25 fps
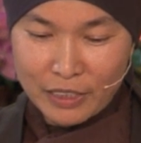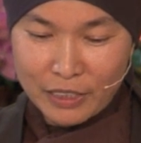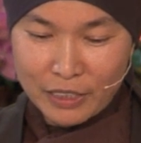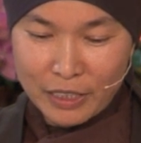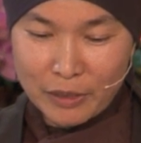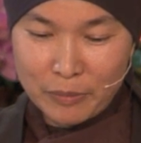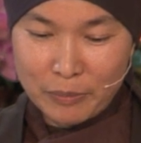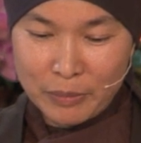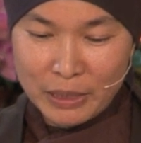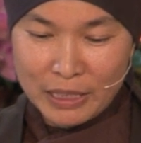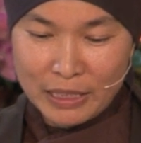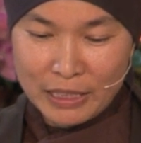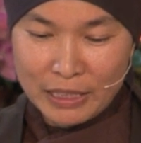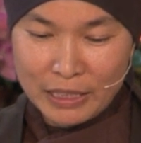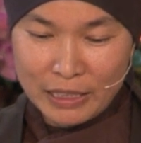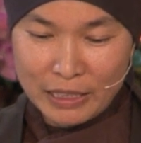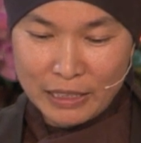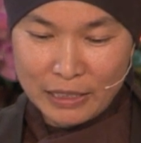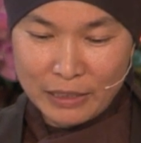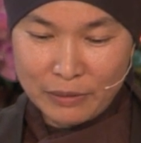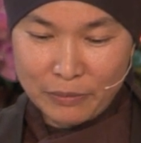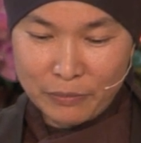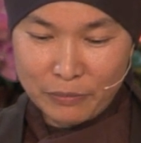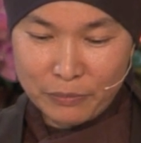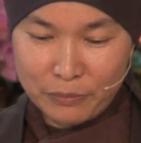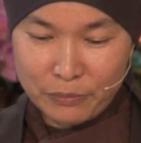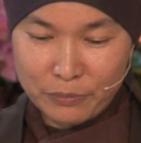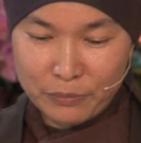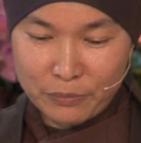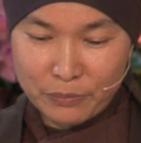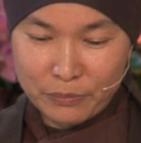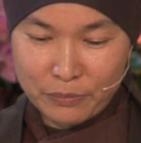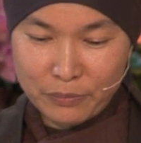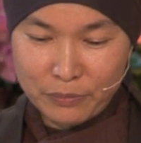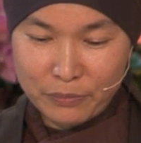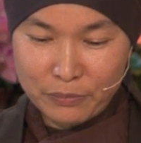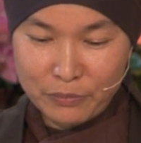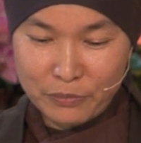the community,
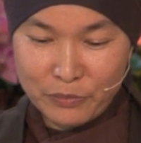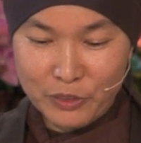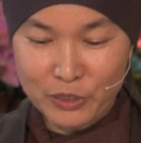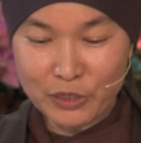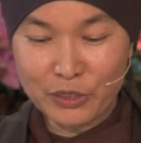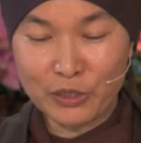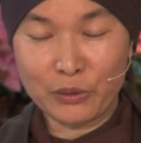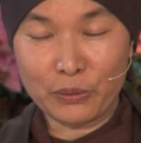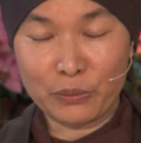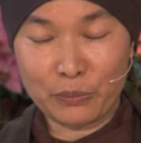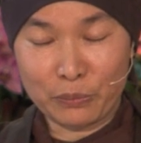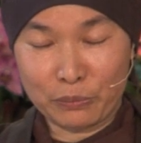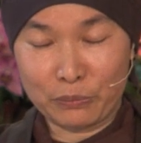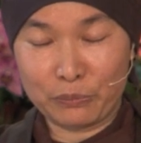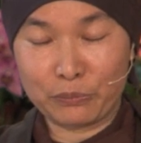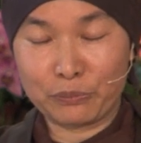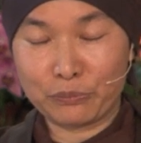you know,